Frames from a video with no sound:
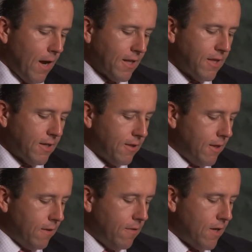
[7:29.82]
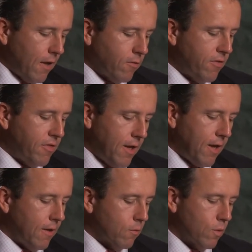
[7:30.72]
I think the other
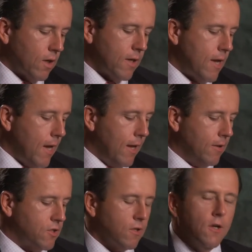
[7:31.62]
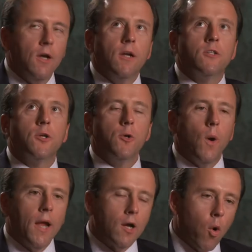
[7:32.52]
thing really is
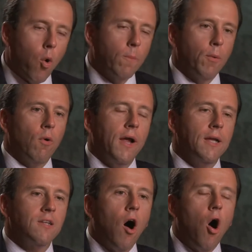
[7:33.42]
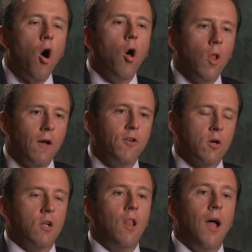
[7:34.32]
to incorporate all of
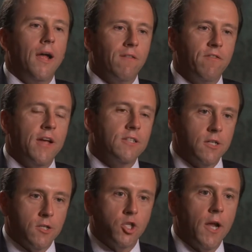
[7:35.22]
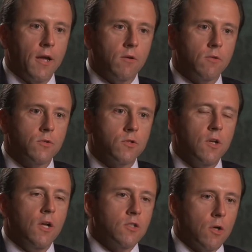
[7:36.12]
your client-facing channels
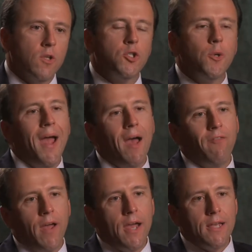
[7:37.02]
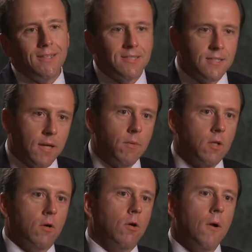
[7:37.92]
so that you have a
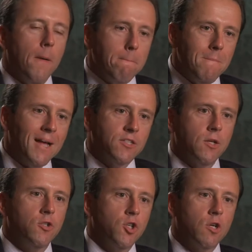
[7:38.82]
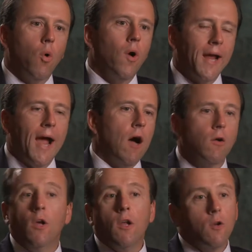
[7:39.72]
similar message going
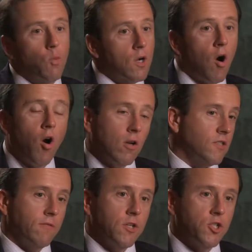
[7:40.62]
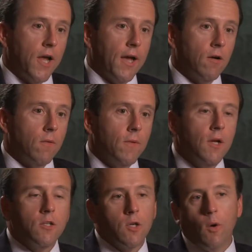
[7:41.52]
out regardless of the channel.
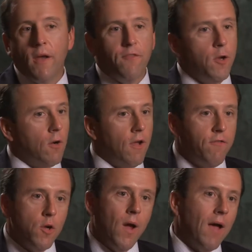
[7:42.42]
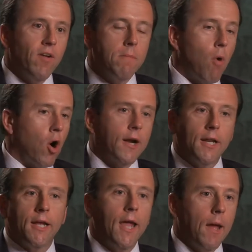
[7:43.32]
So if you have a
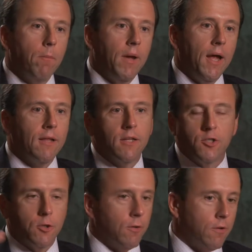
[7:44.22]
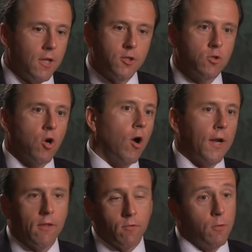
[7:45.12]
marketing campaign that you're
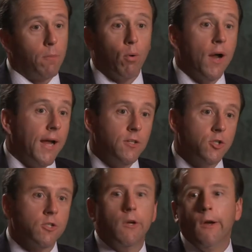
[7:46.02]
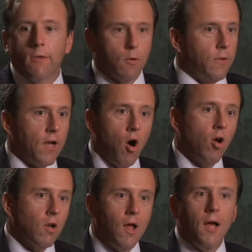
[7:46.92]
targeting through the branch, through the
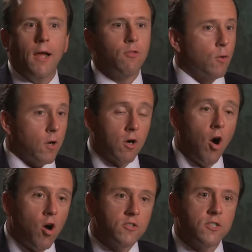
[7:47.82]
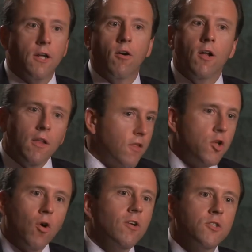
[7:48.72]
online, through your call center, then
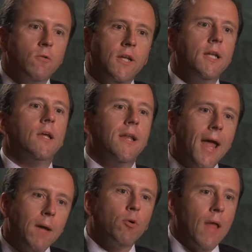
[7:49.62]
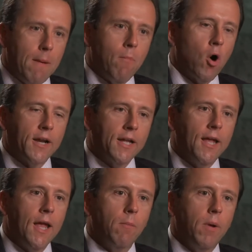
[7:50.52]
you also need to enable that marketing
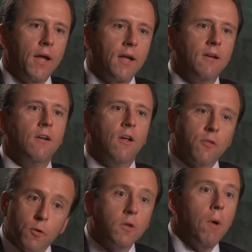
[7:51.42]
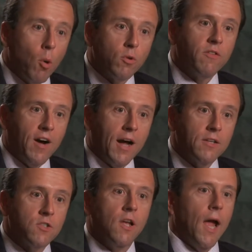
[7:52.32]
campaign through the mobile
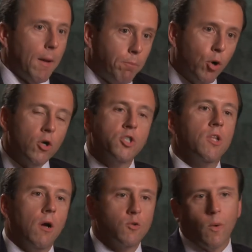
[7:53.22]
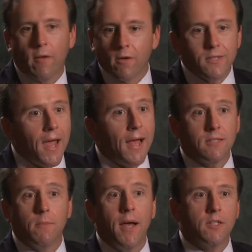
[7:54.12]
device and push those, whether it's
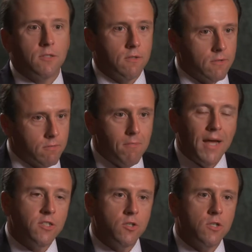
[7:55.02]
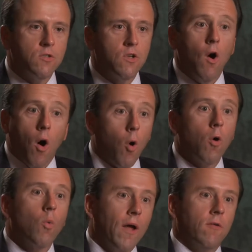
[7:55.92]
SMS messages
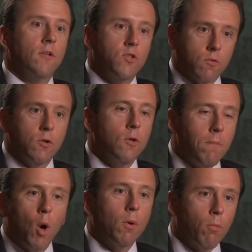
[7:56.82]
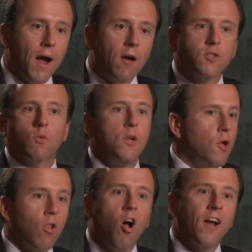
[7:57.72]
or whether it's through the mobile browser when
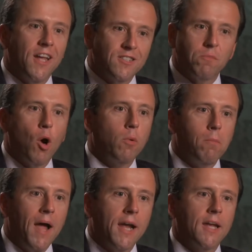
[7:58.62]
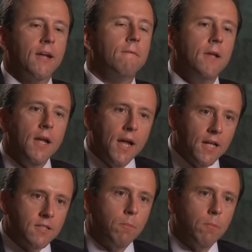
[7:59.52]
you log into mobile banking. It's